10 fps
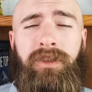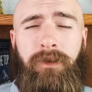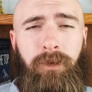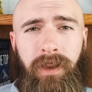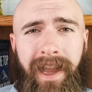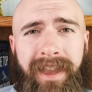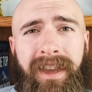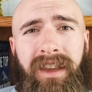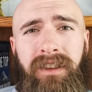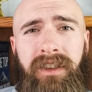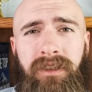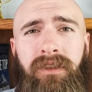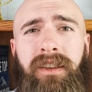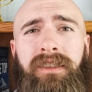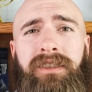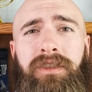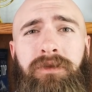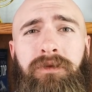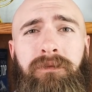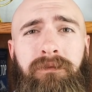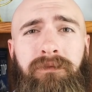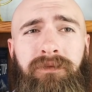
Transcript: to apply that into